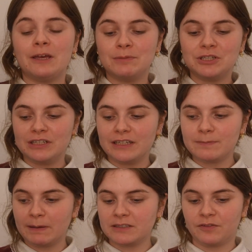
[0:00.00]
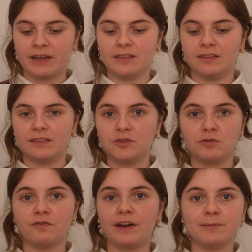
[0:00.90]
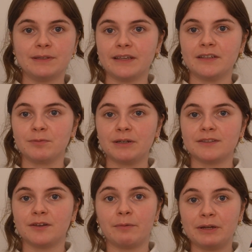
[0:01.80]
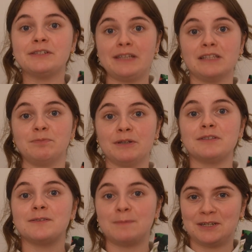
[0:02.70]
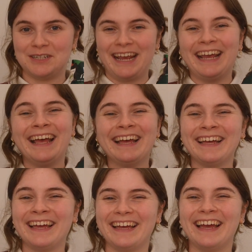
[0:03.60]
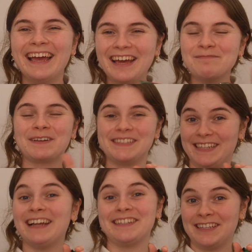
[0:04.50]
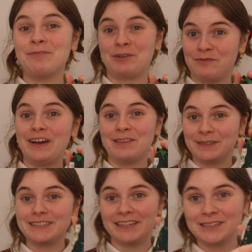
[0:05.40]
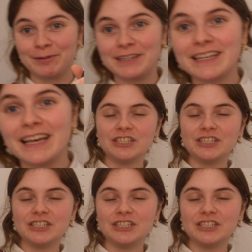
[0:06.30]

She did specify that you can find them in Sainsbury's, so I went to Sainsbury's, especially because Deanna said we could find them in Sainsbury's.